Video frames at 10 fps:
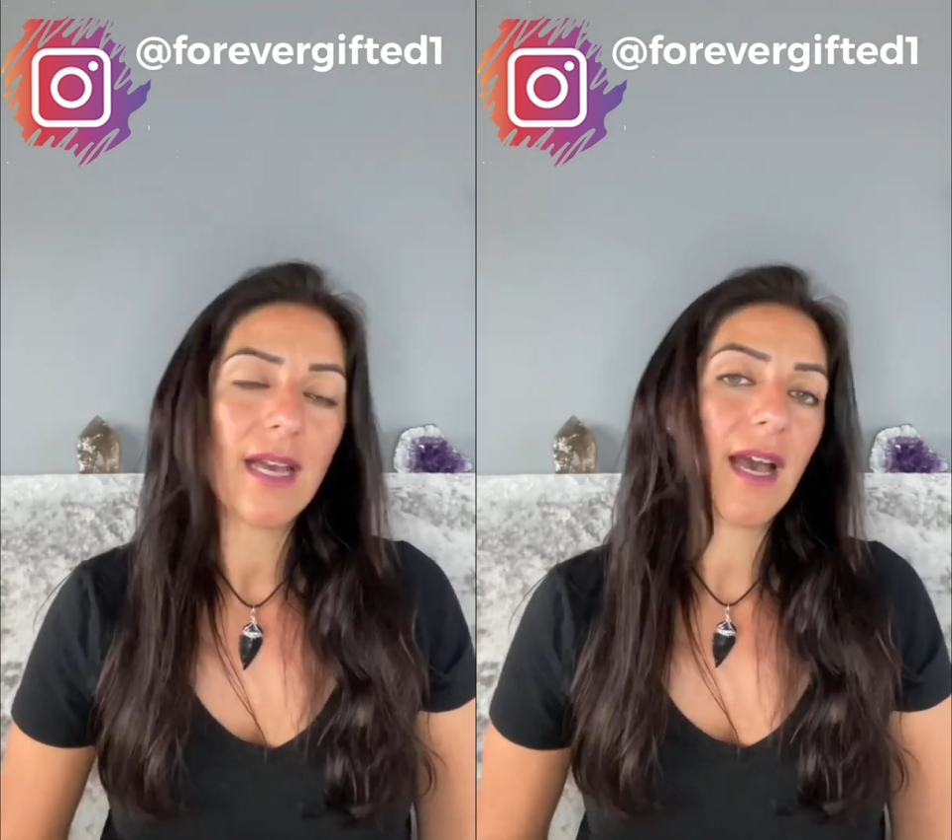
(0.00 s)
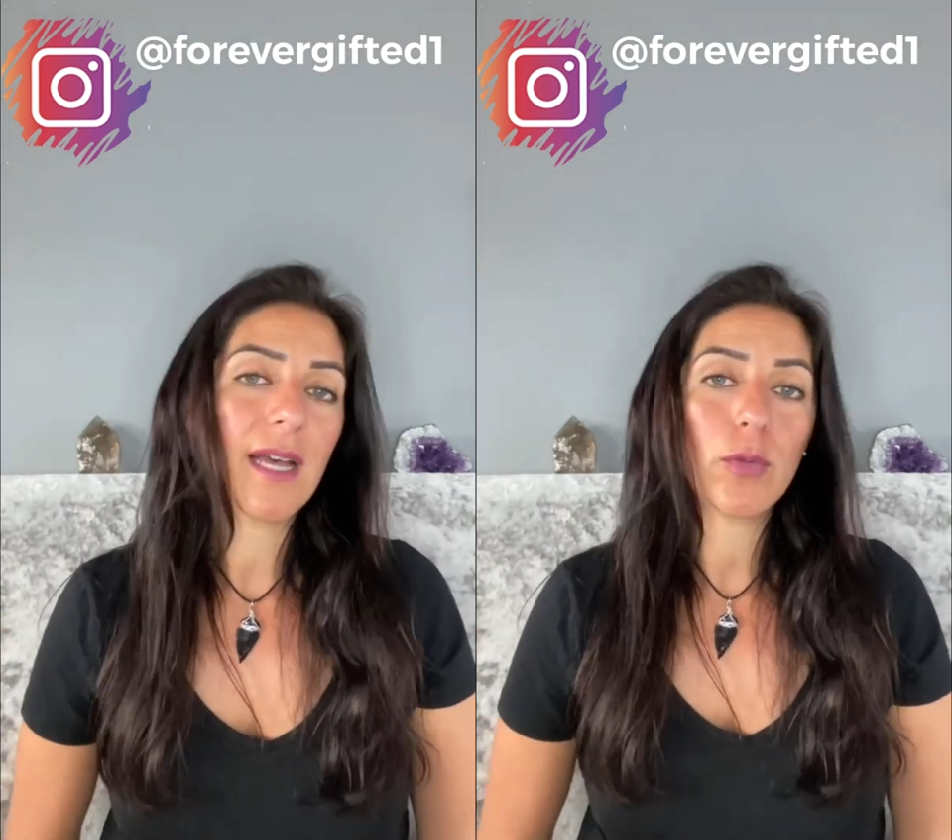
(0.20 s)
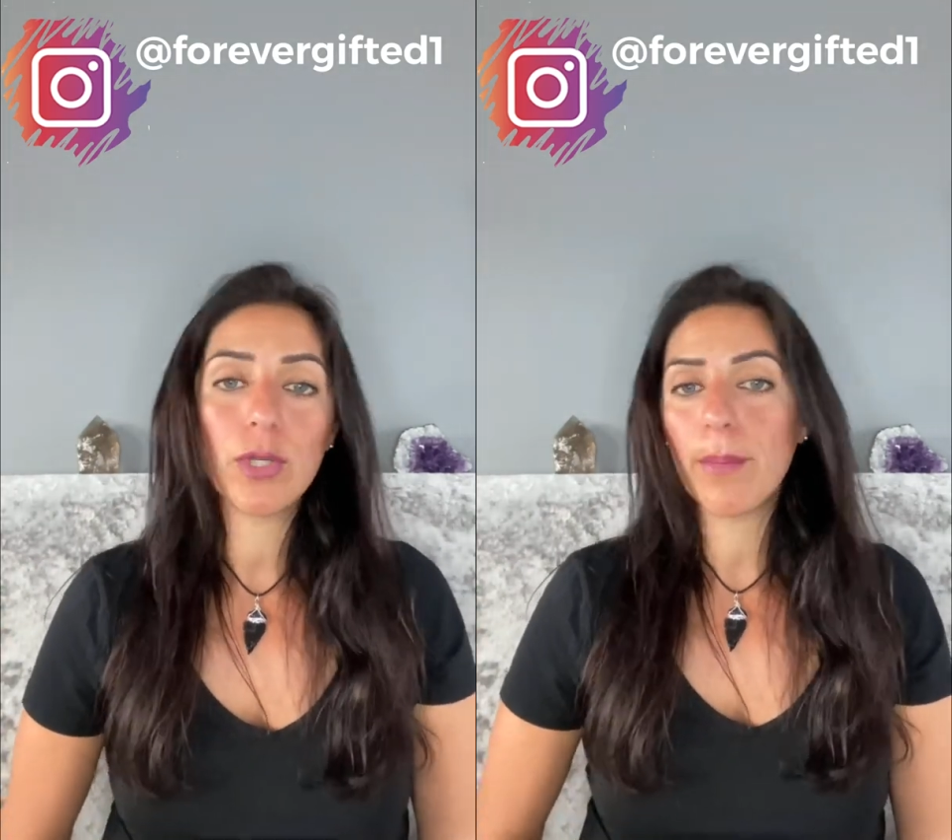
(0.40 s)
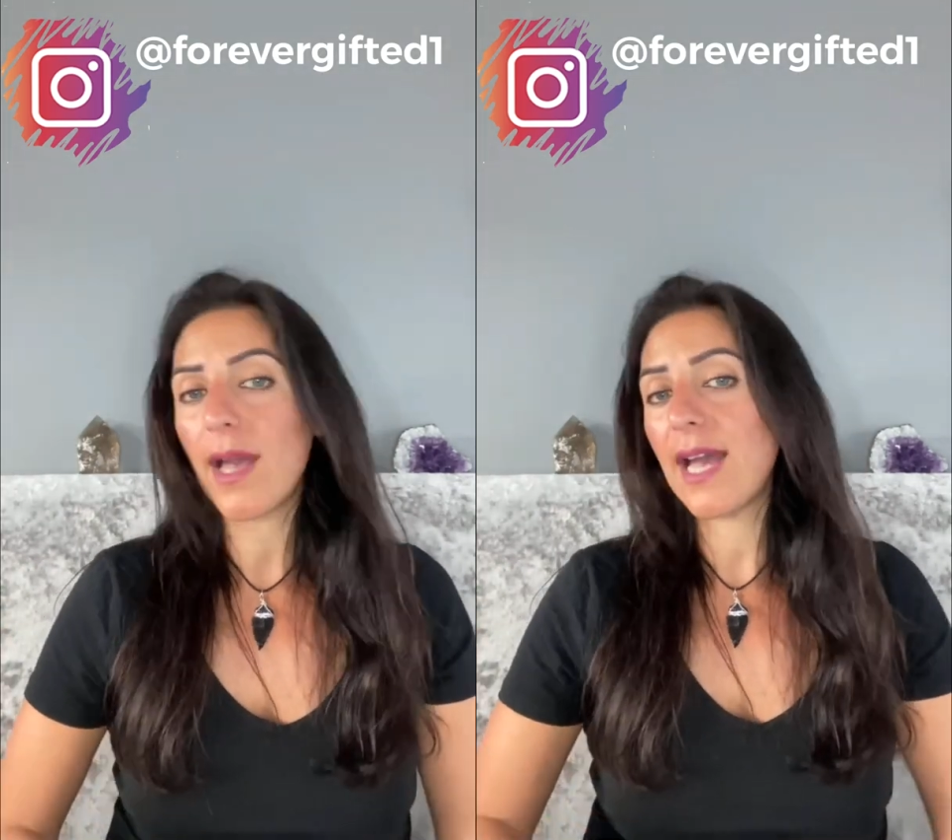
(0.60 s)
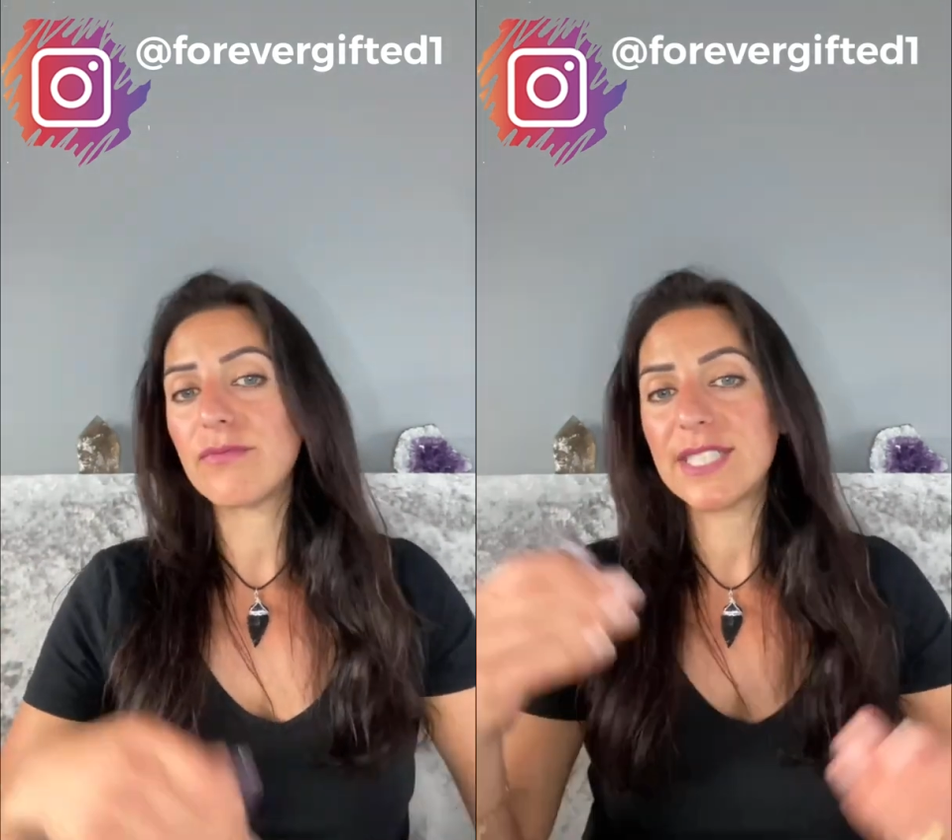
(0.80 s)
or you
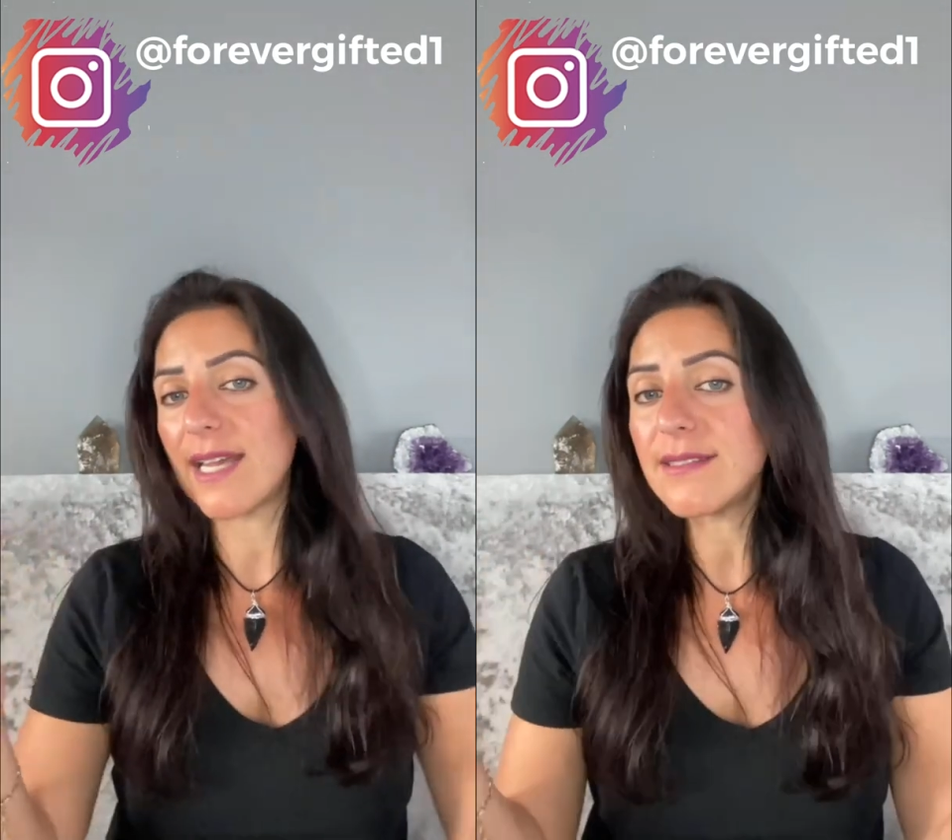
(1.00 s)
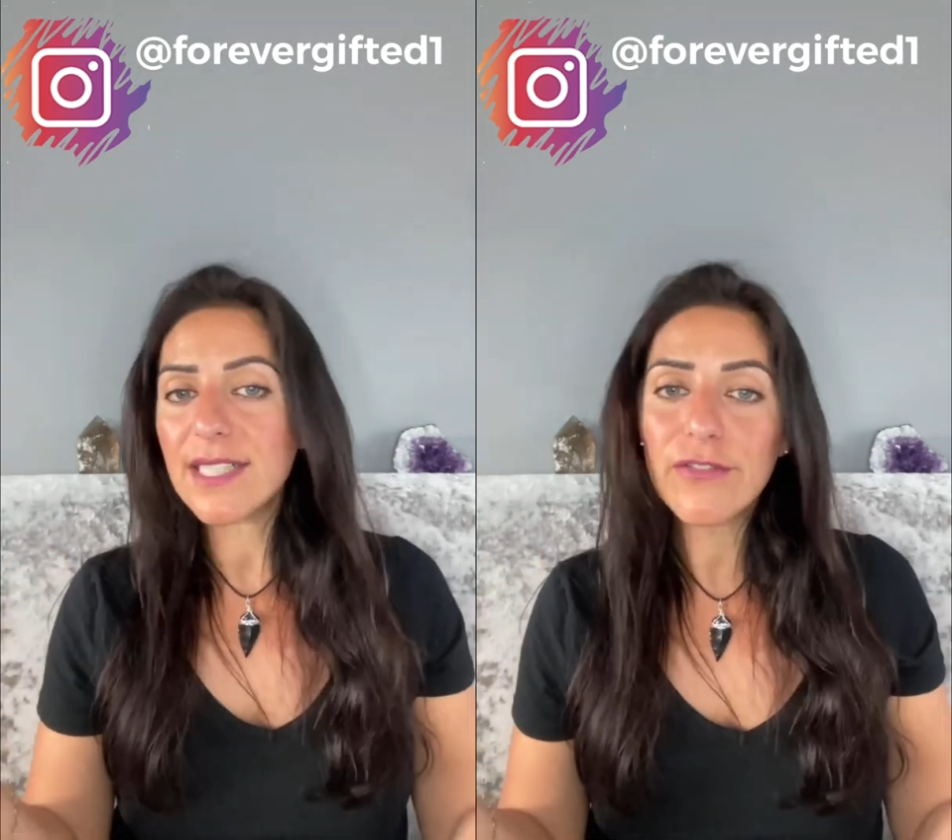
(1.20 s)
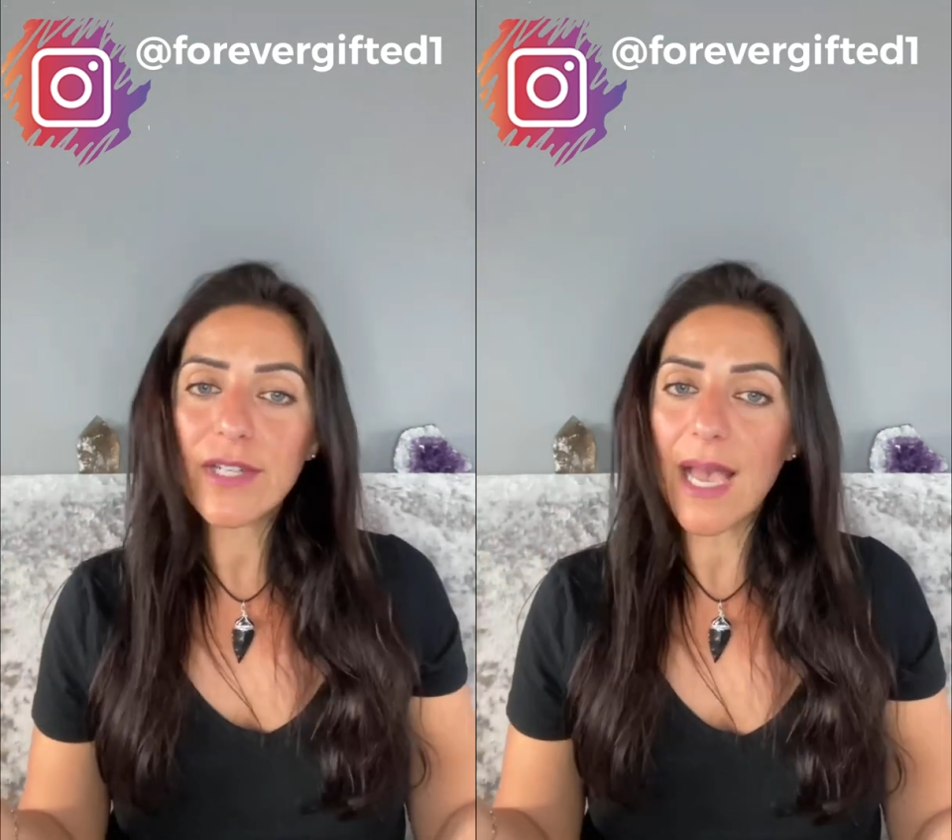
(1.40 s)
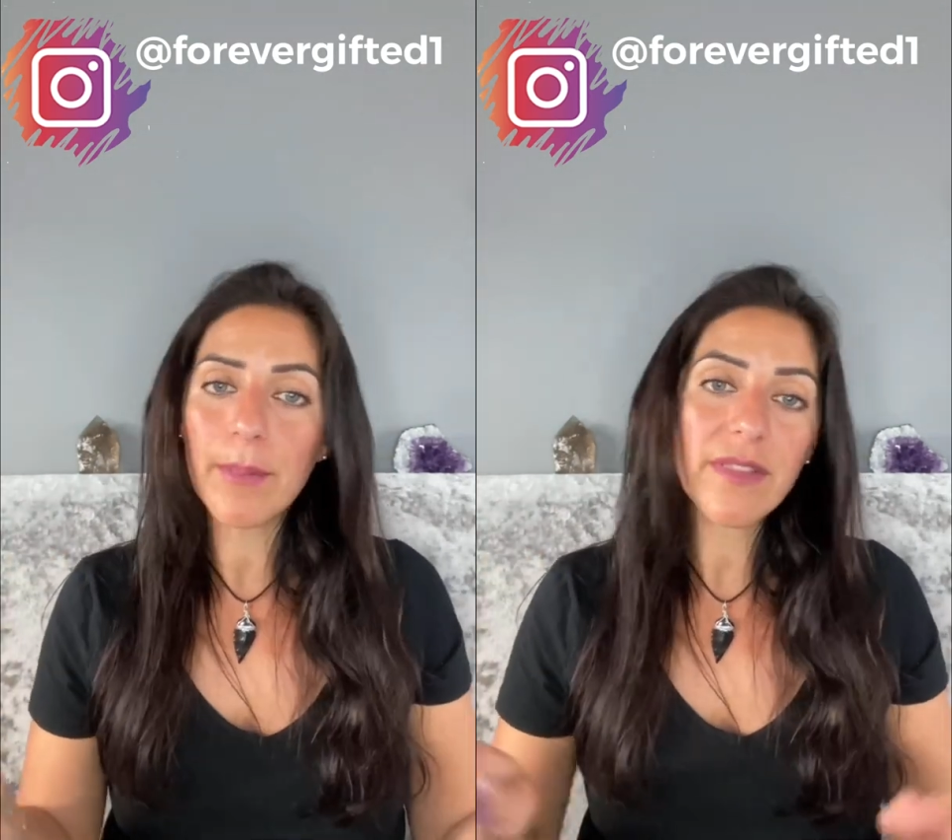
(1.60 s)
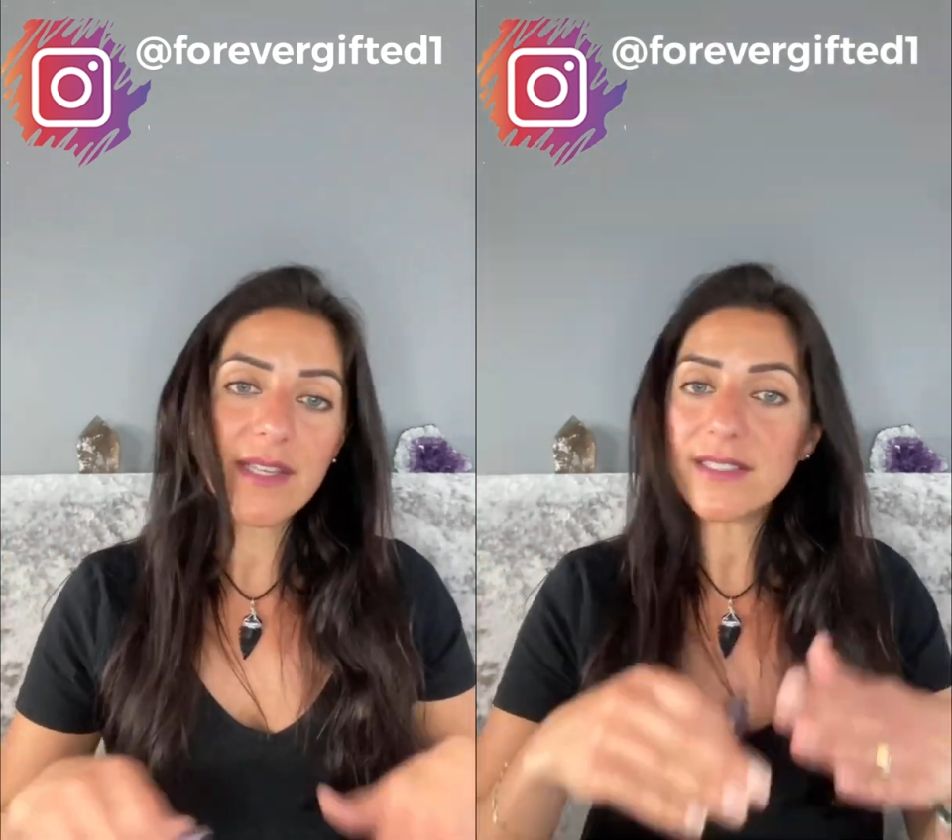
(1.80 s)
might have 10 different
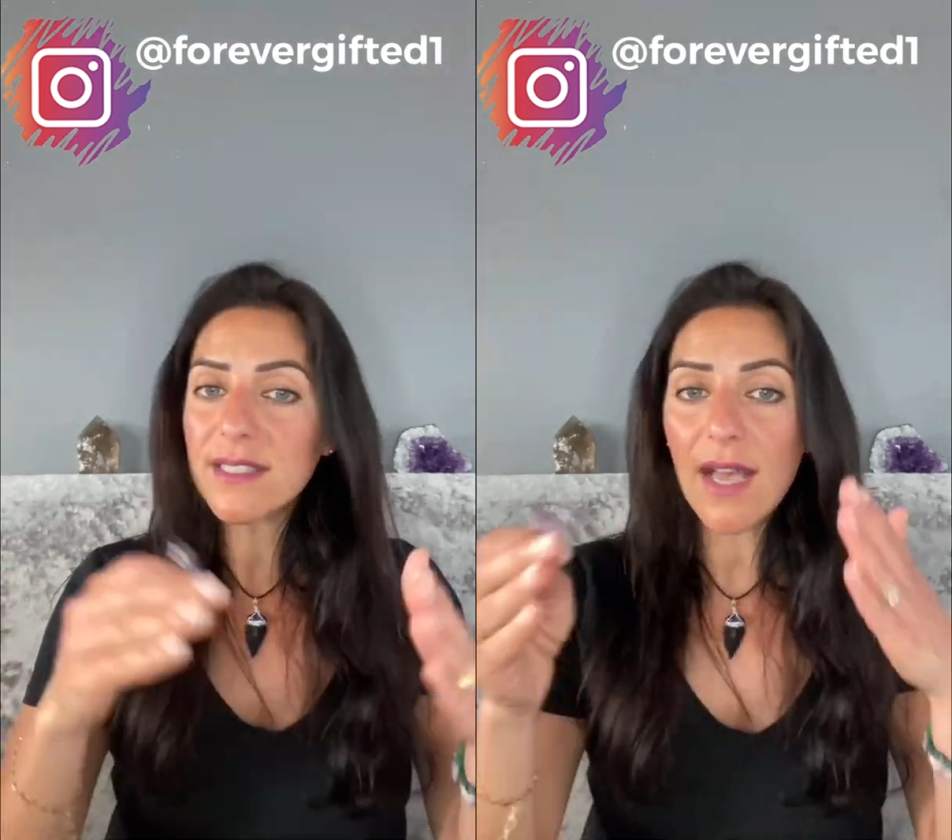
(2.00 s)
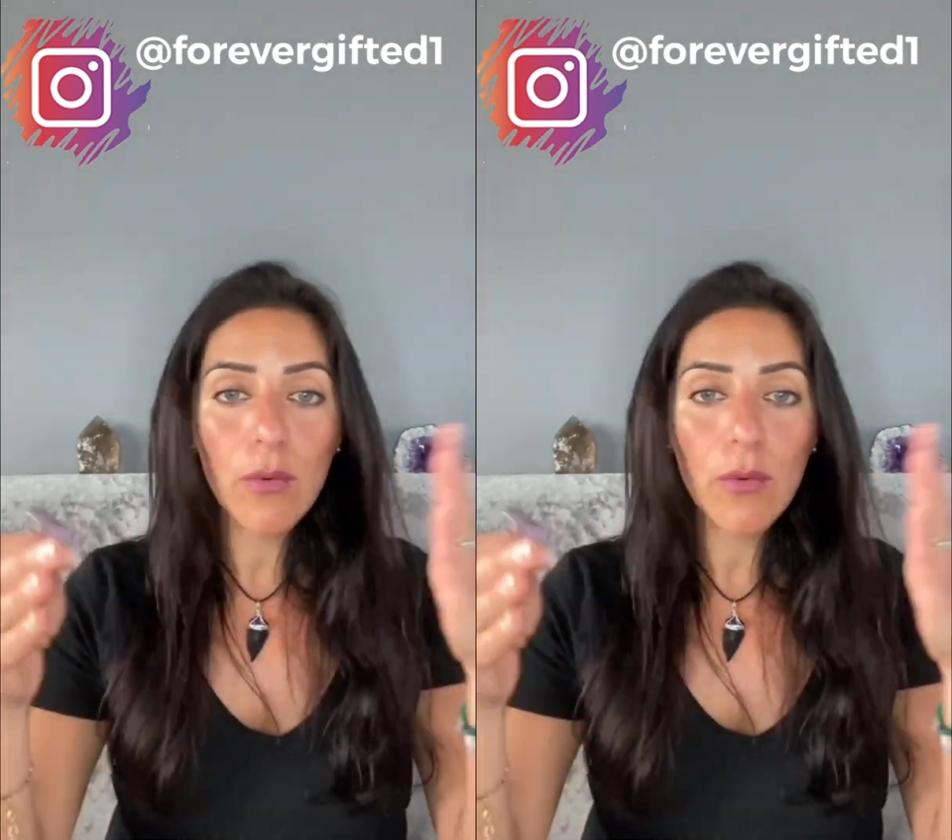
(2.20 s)
amethysts and